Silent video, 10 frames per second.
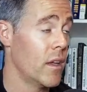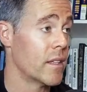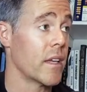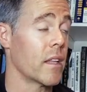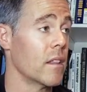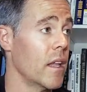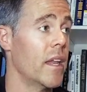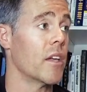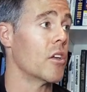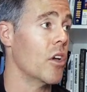It's like
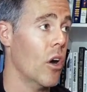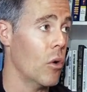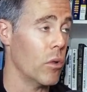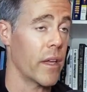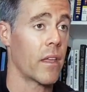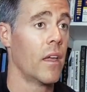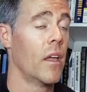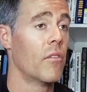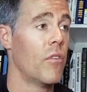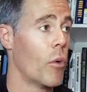let it go. Like yeah.
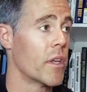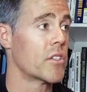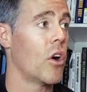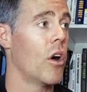focus